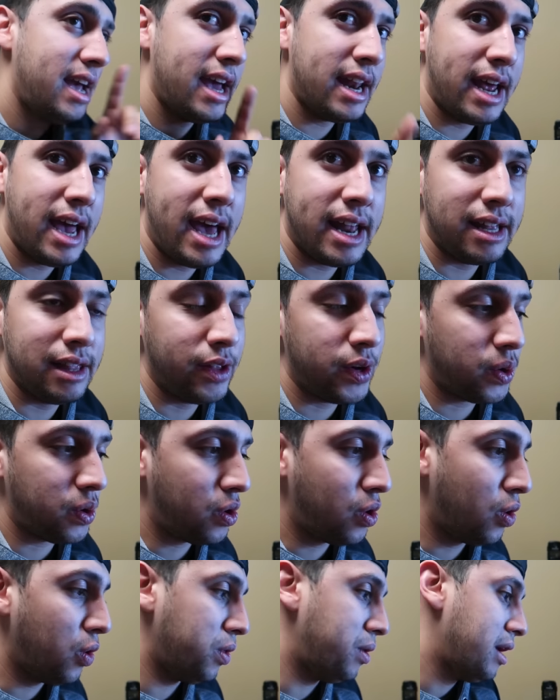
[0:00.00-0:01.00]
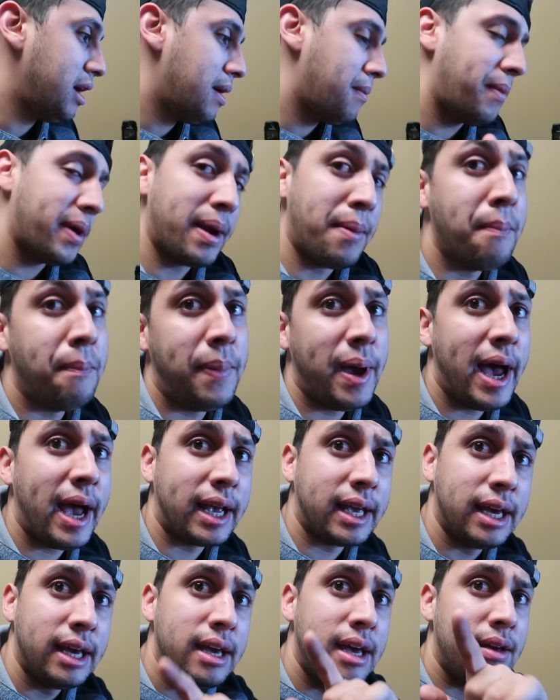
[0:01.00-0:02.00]
and I had a little cold, but I'm
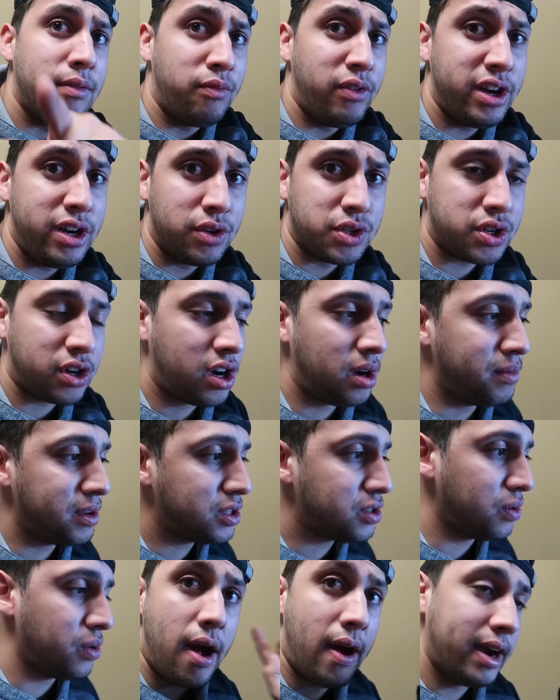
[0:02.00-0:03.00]
back videos are coming soon.